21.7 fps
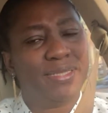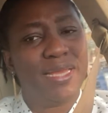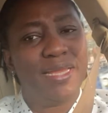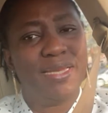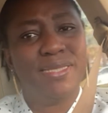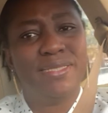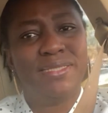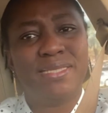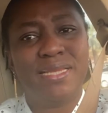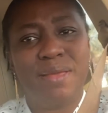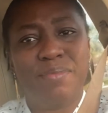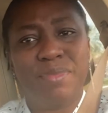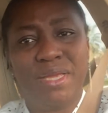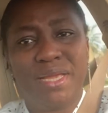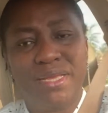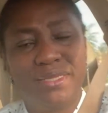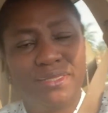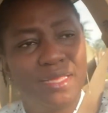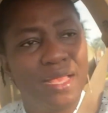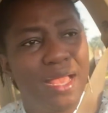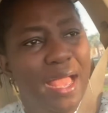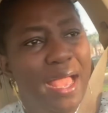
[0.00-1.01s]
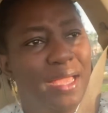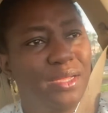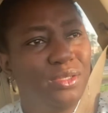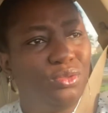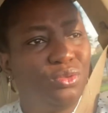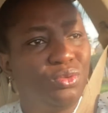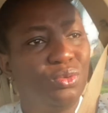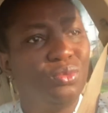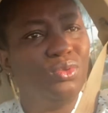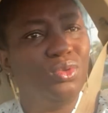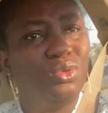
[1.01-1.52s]
Anything I make us, I
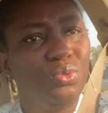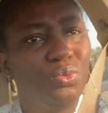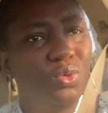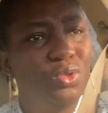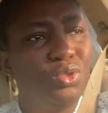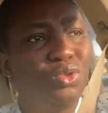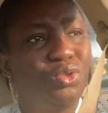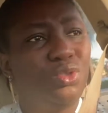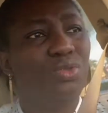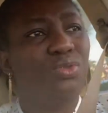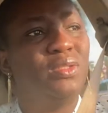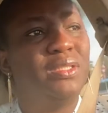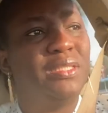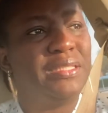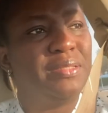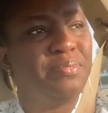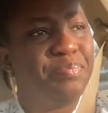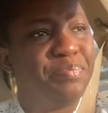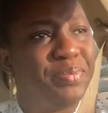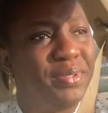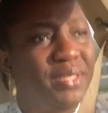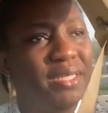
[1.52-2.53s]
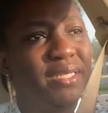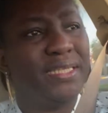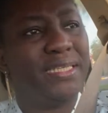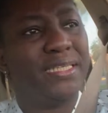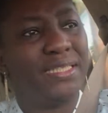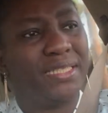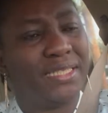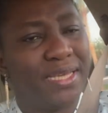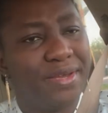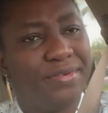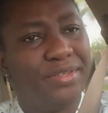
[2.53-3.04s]
don't want you to be
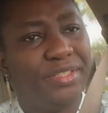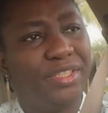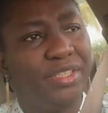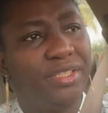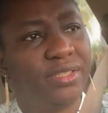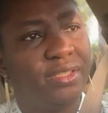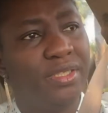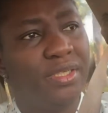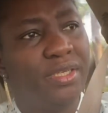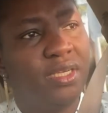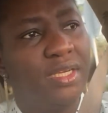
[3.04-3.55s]
discouraged.